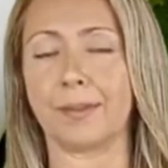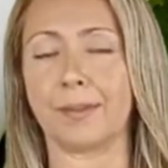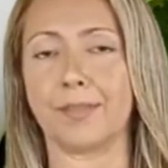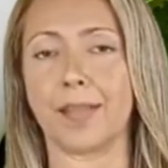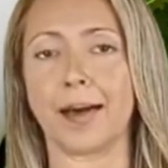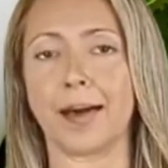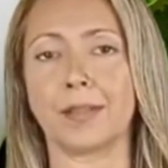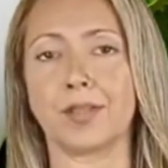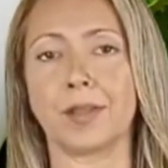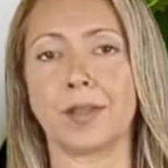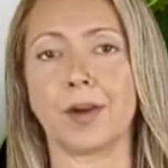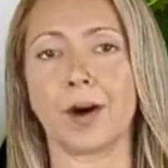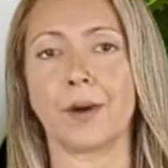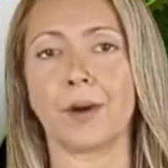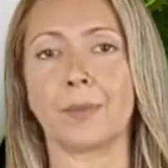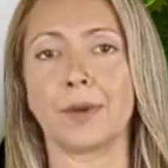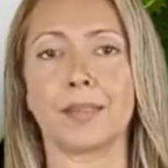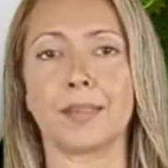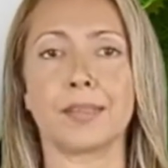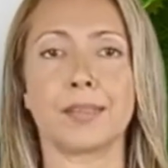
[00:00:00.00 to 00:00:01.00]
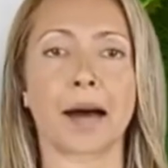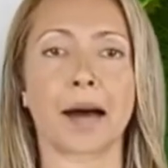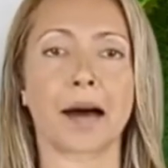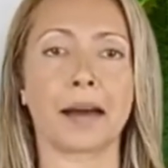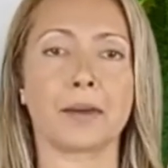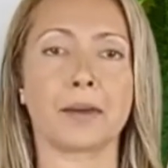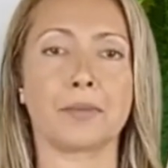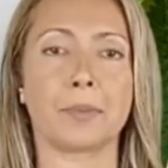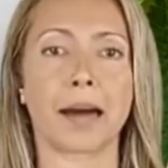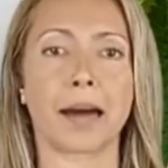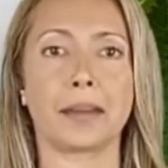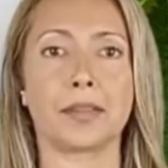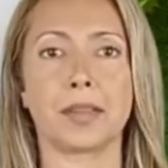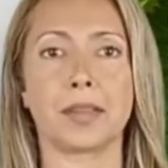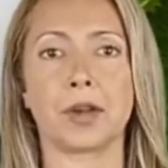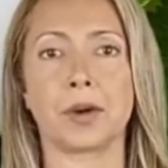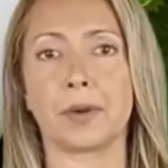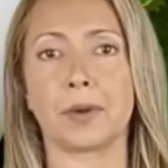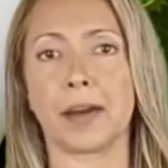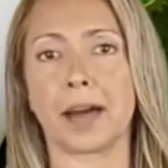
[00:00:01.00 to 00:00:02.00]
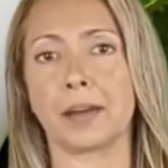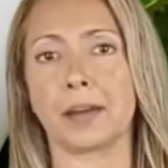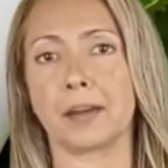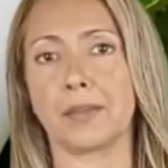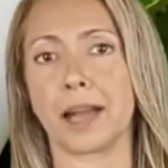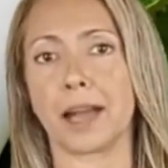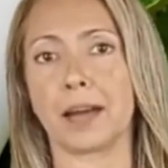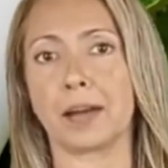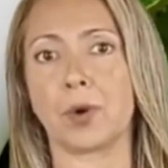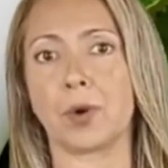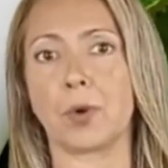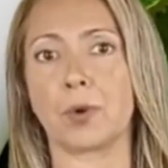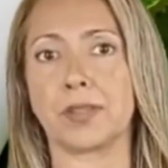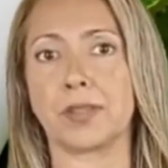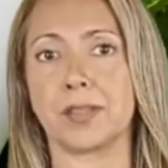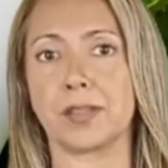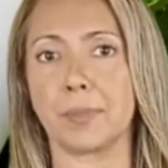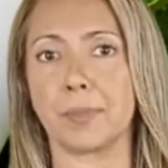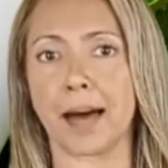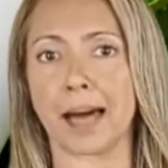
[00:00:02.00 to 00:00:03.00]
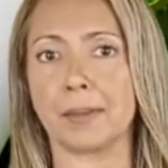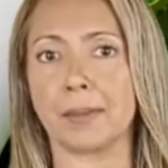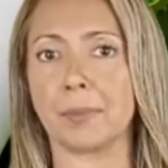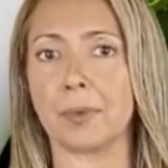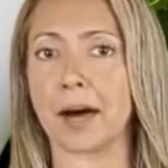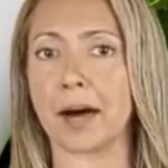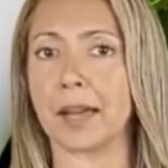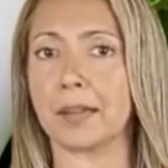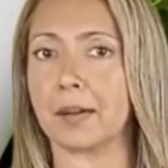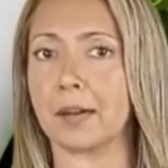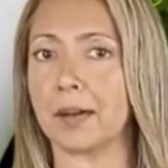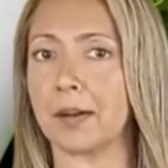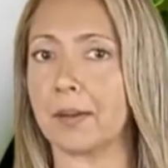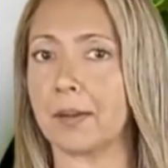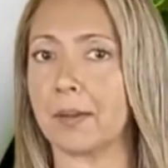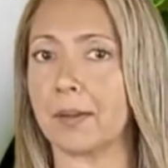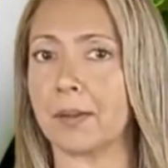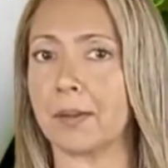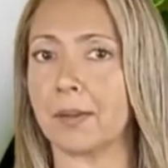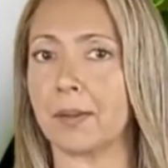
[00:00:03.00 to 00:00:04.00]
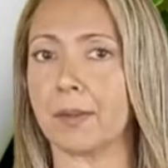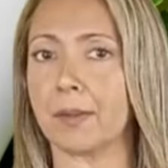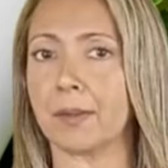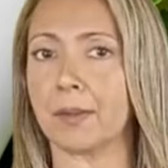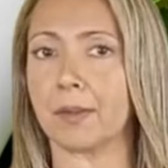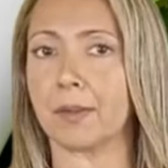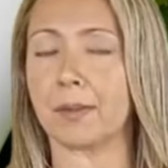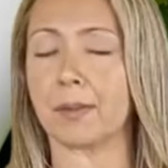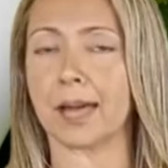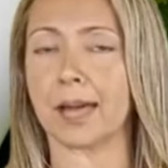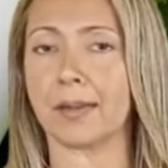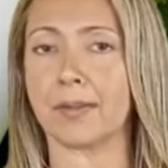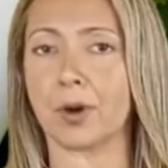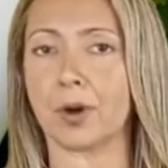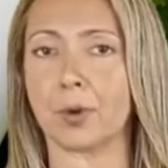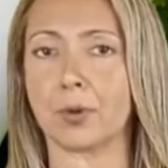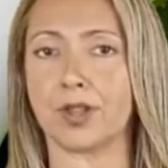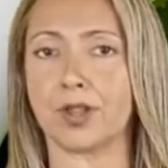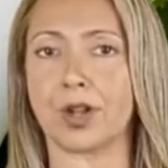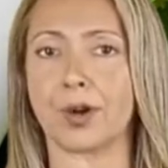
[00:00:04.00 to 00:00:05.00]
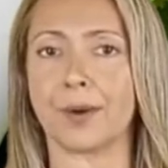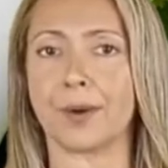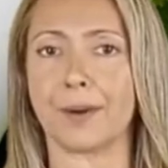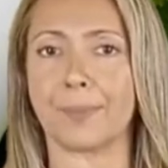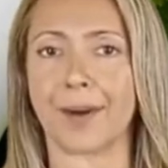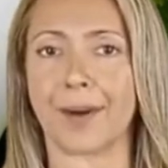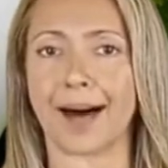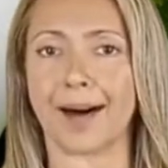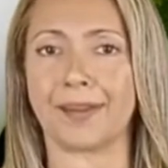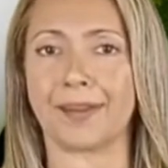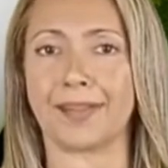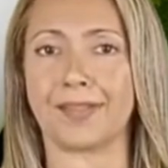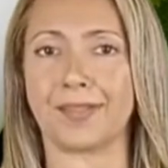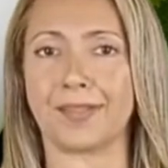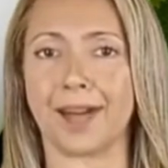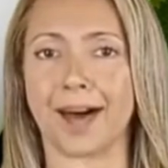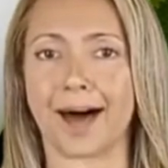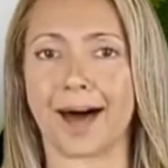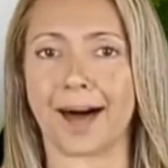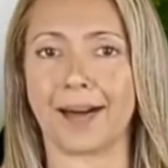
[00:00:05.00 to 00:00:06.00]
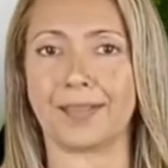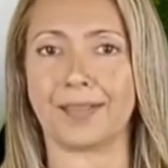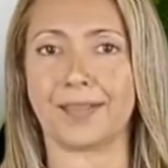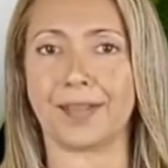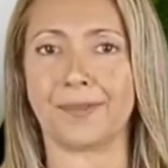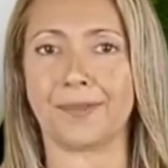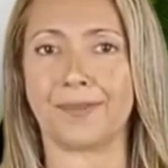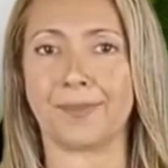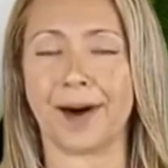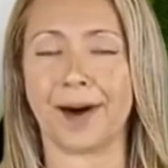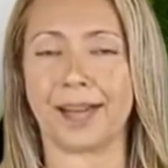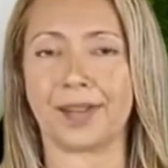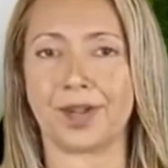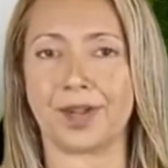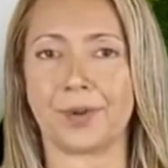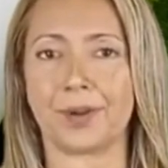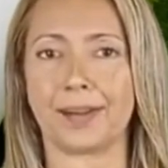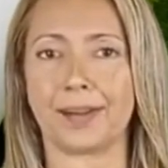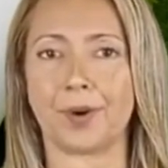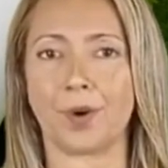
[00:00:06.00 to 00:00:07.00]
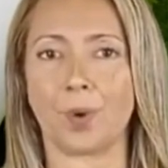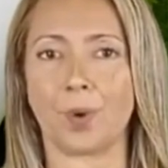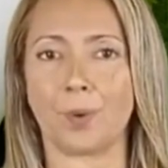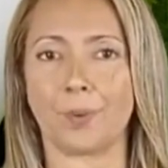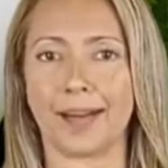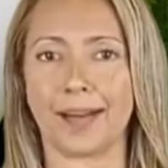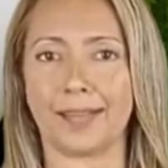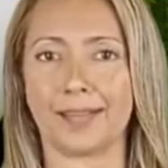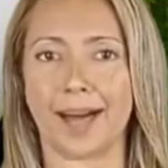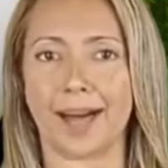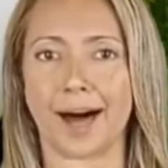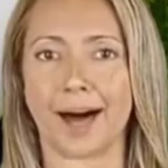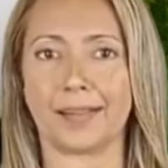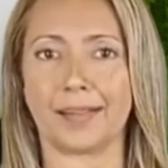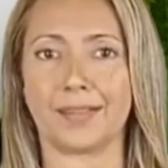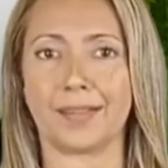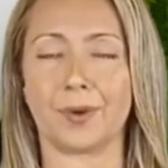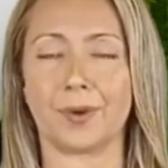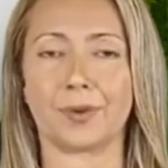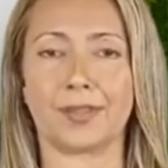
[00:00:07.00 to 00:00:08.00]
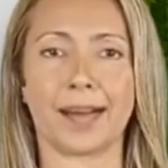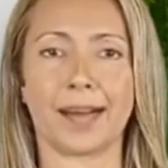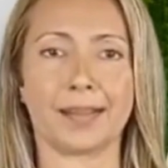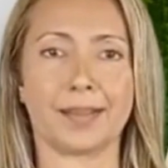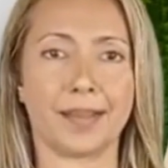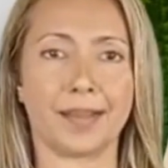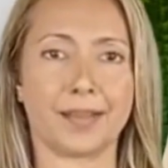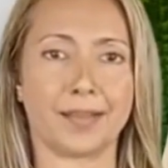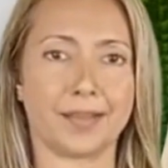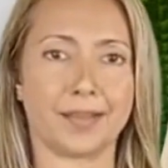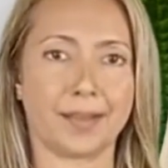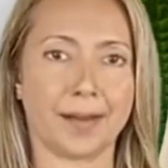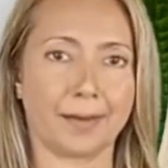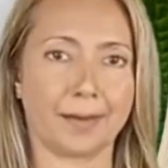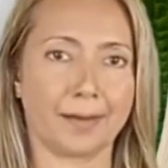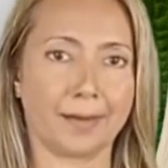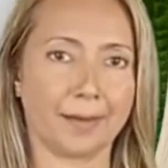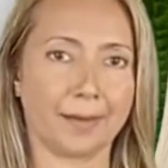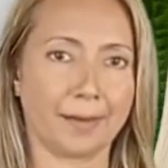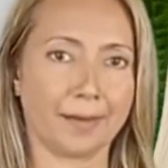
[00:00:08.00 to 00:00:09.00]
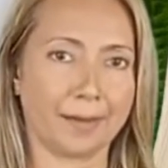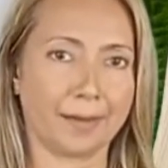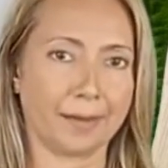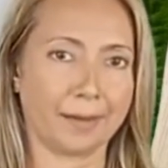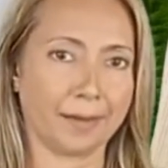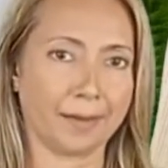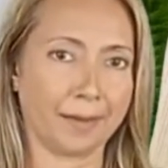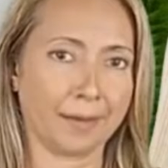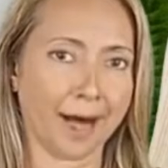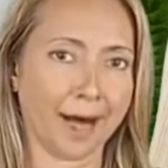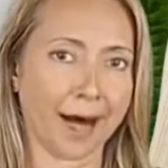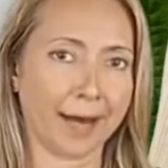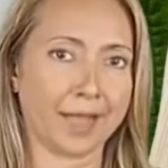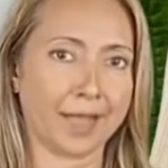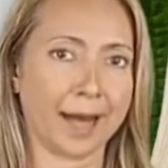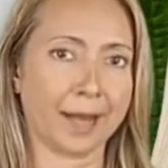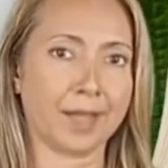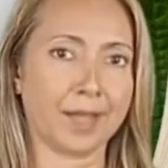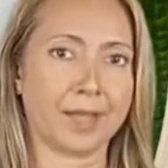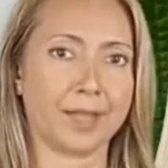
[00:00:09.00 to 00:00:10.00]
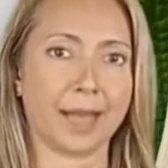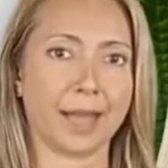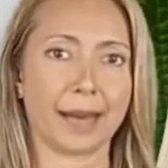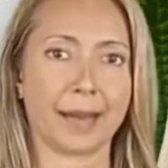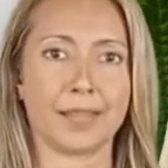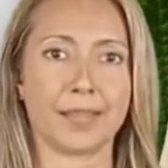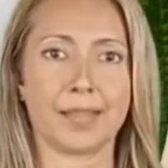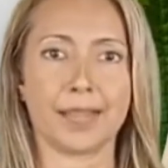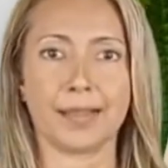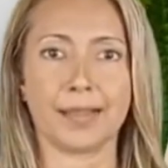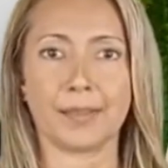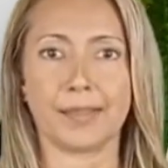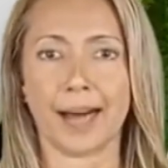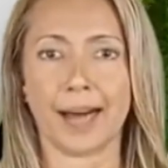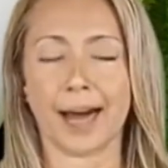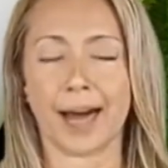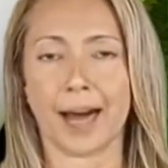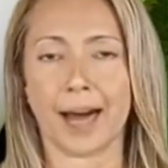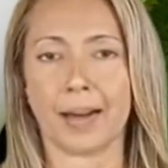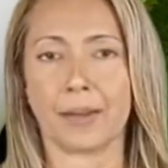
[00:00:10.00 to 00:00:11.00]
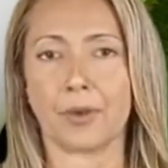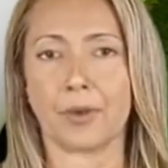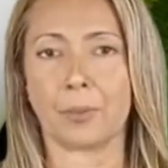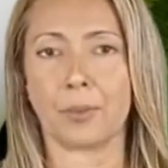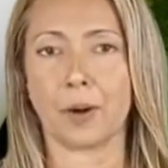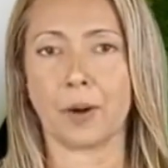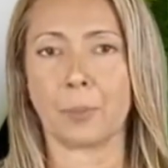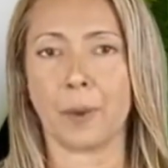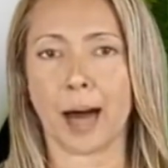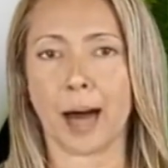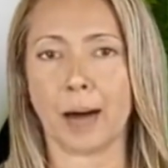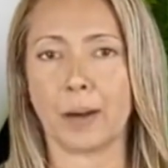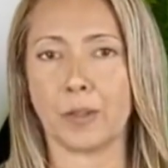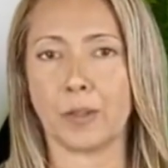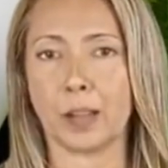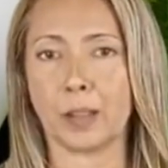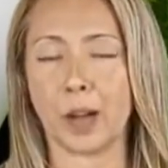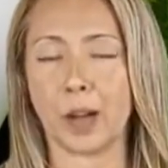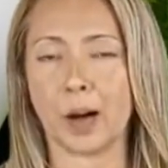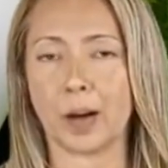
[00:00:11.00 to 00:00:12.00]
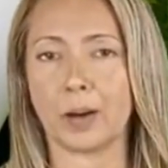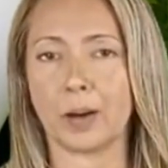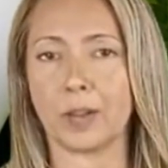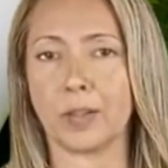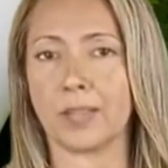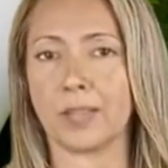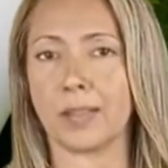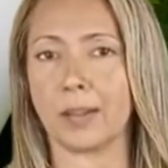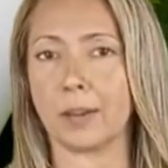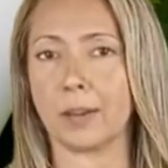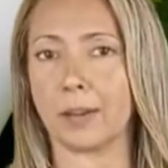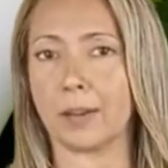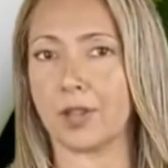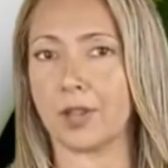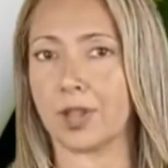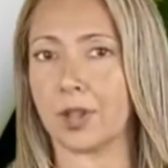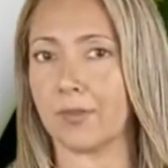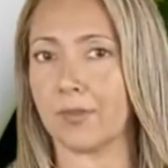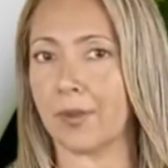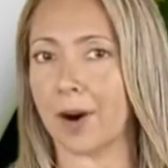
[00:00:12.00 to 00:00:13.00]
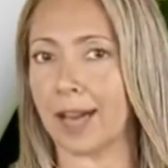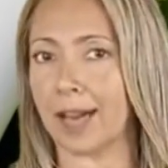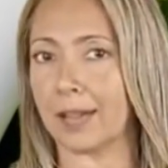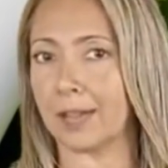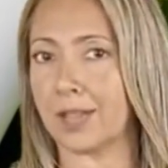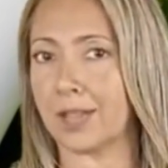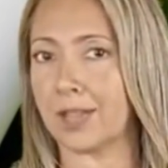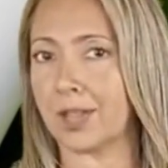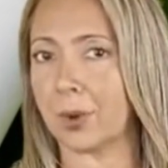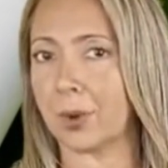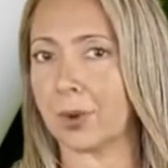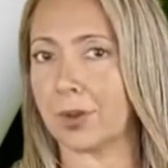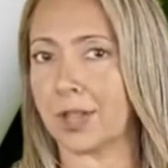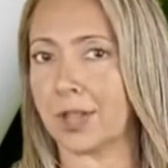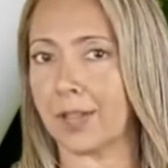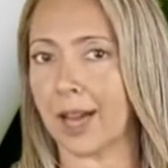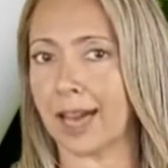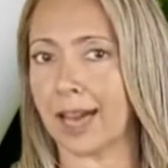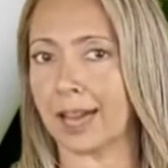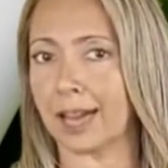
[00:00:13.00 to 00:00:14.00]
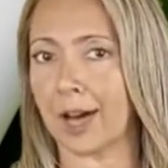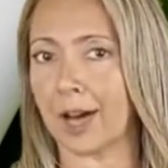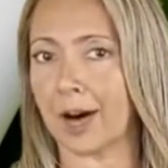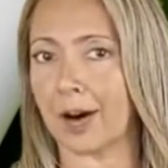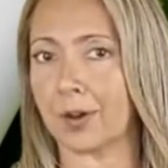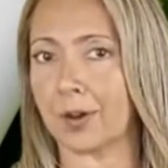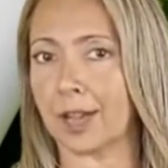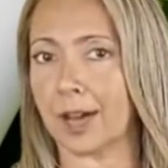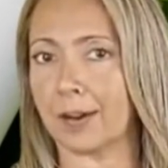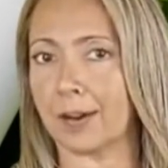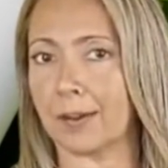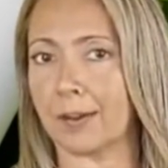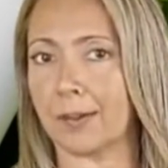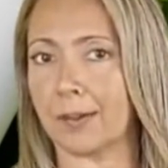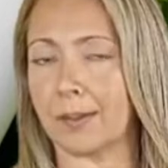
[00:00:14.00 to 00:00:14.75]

That's a common sign of bacteria that causes bad breath. If you're too embarrassed to ask a friend, you can always ask your dentist. A dentist can assess the air from your mouth and nose to find the source of any odor.